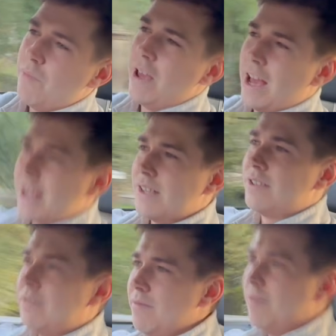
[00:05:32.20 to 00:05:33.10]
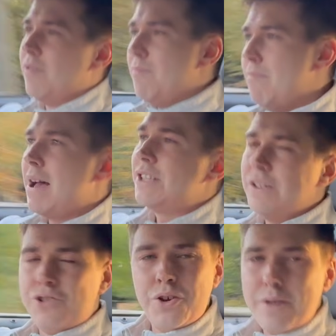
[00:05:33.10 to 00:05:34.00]
It has
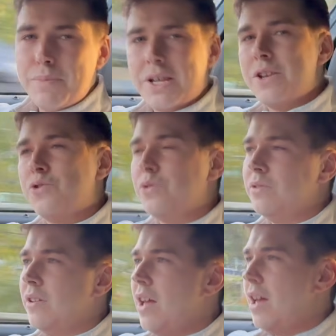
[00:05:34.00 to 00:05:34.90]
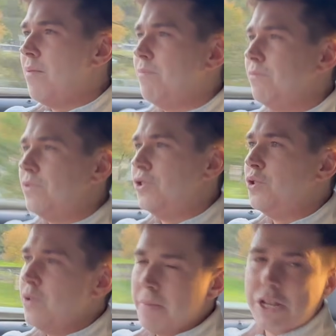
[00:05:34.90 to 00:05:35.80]
massive tuning potential due
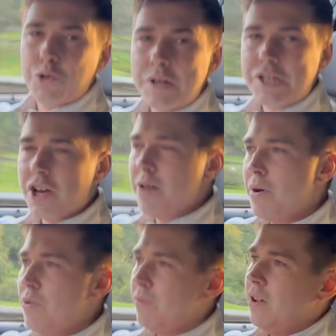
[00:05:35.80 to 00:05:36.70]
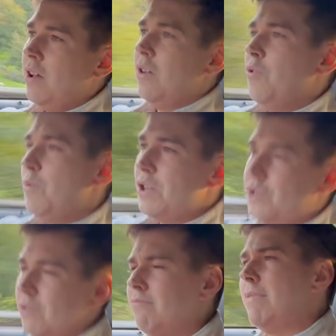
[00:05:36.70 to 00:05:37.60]
to it being twin turbo,
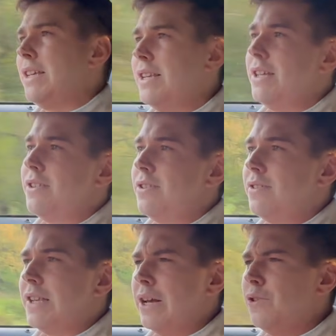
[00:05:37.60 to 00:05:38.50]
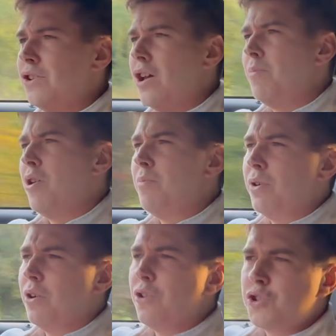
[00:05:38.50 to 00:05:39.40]
which this is single turbo
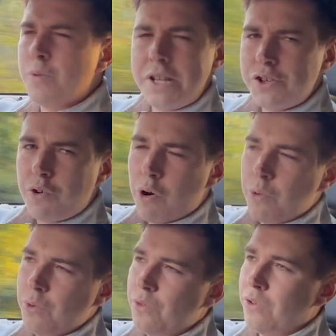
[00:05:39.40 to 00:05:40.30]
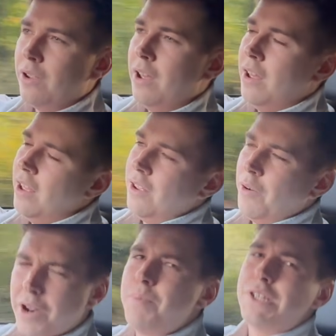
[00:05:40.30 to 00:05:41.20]
but got twin scrolls. I'm
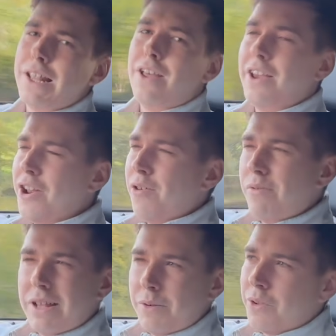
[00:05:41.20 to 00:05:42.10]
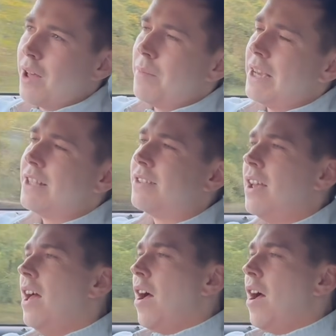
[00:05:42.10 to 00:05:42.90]
going to pretend like I know really what that means.